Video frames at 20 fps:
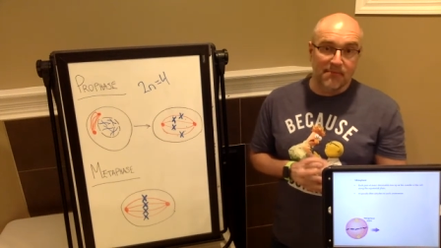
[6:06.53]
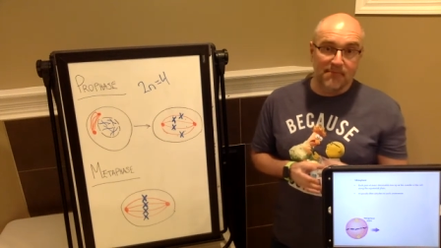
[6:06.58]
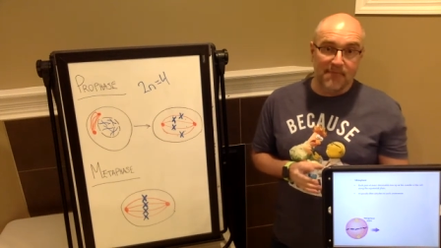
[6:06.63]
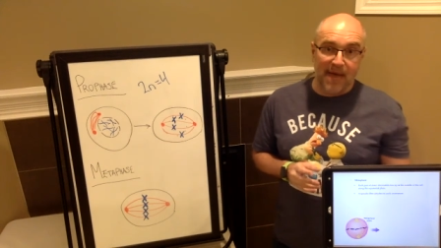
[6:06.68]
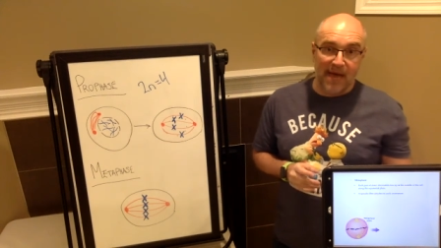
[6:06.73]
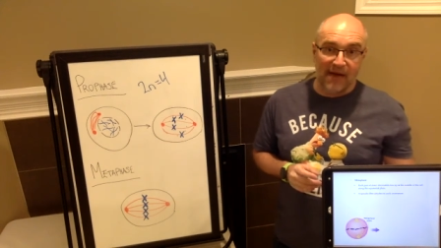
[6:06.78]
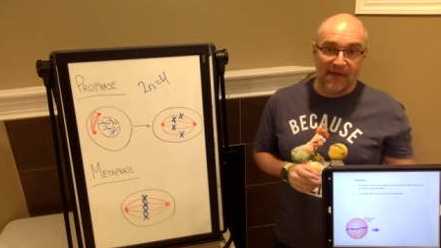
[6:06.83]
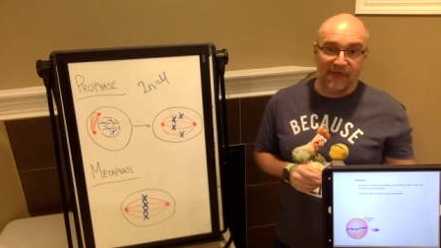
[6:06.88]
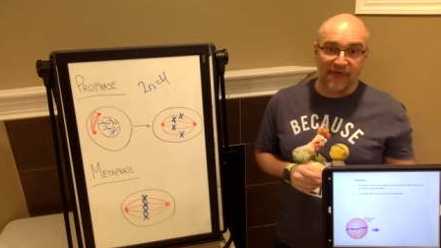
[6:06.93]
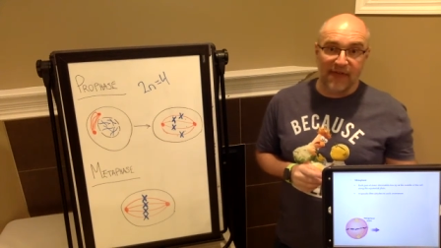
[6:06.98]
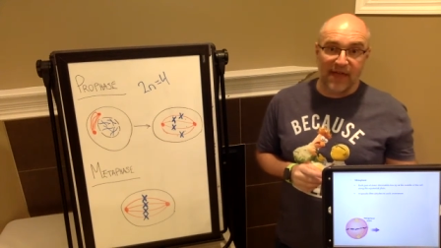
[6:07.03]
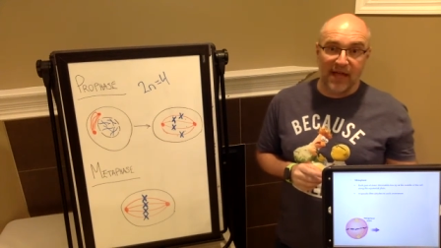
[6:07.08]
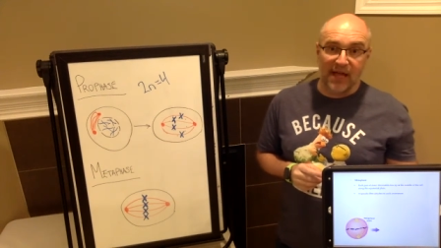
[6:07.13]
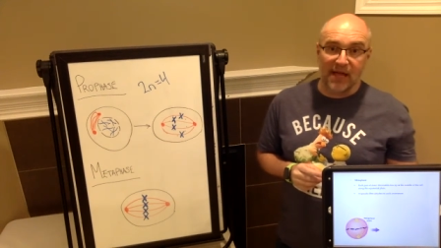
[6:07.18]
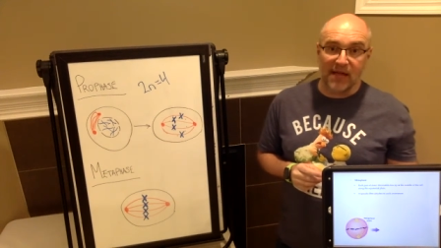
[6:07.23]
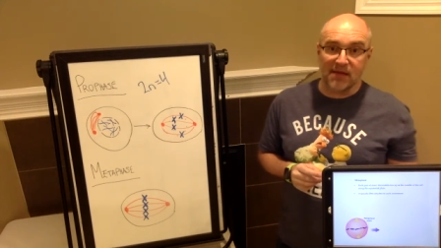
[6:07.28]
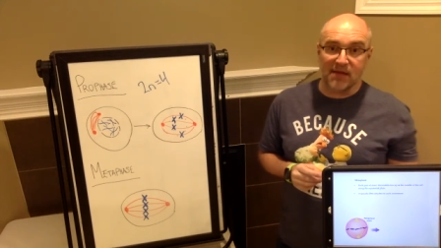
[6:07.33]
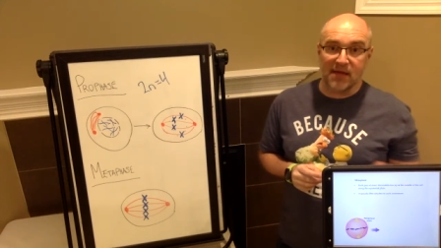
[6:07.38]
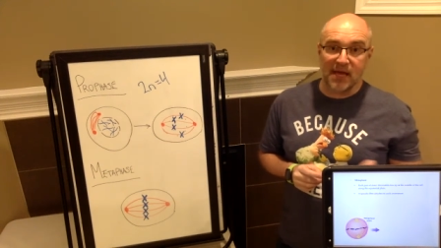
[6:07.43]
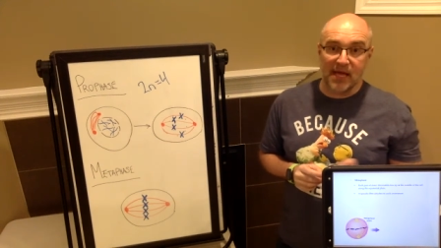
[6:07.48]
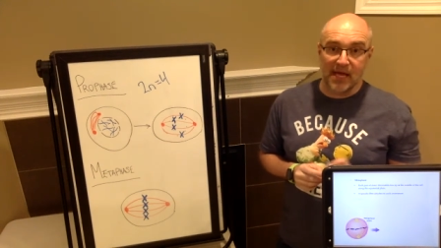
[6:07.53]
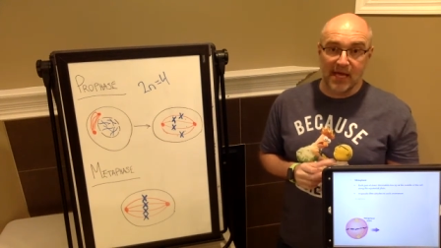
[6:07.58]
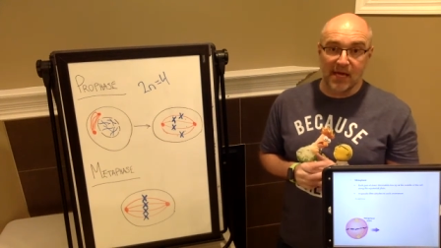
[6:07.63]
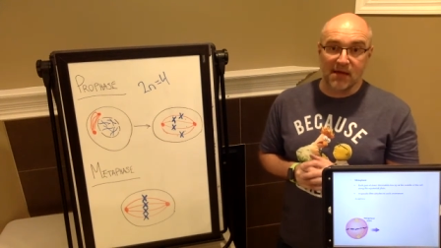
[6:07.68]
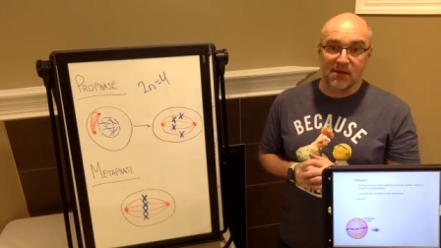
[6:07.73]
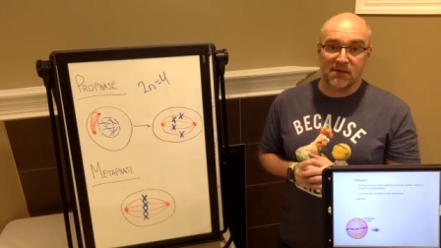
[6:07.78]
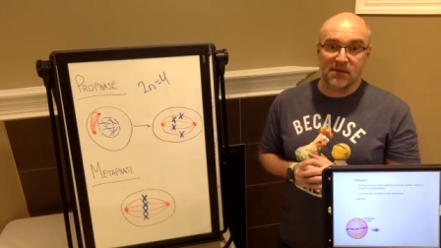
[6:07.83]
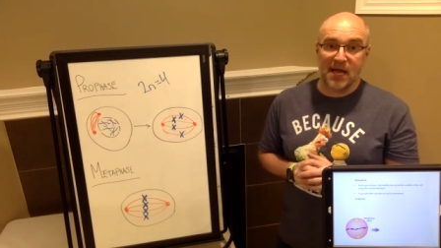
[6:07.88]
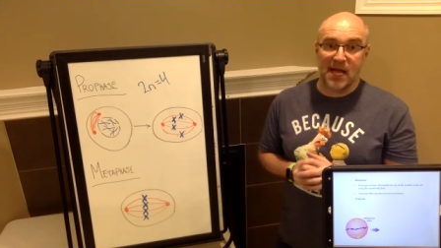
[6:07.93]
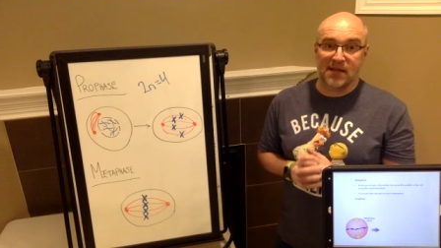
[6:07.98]
metaphase
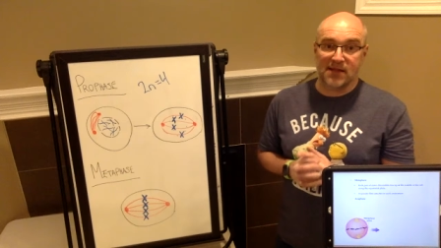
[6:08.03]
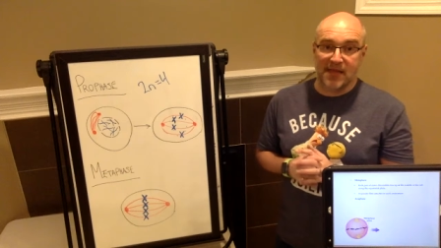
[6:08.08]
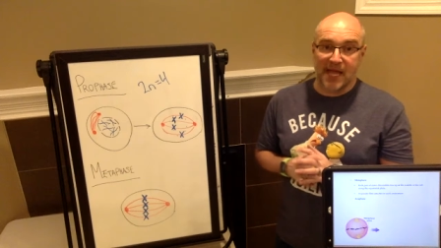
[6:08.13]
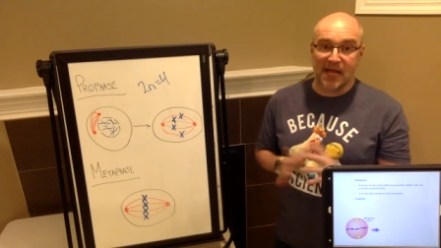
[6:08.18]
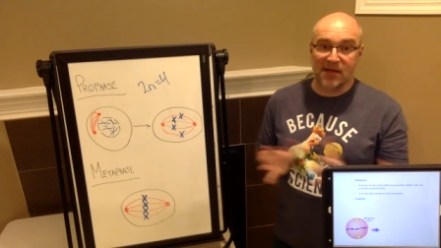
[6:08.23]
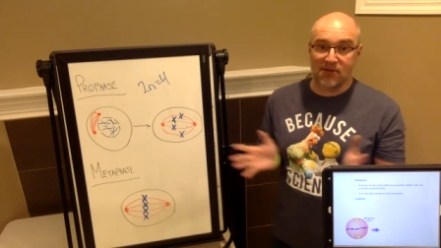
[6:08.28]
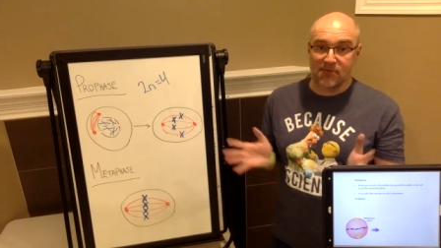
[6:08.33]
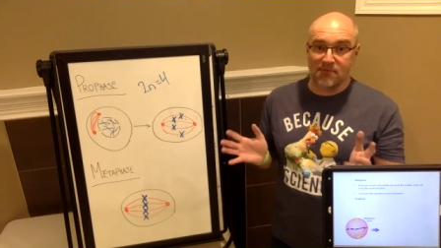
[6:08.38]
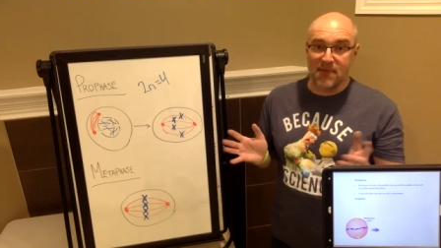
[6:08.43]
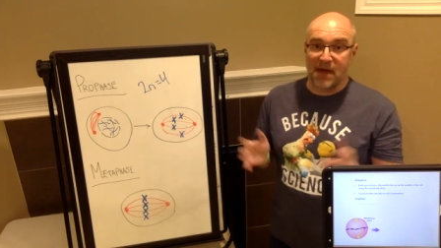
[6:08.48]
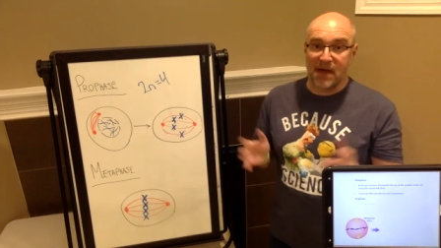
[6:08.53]
is. That, that's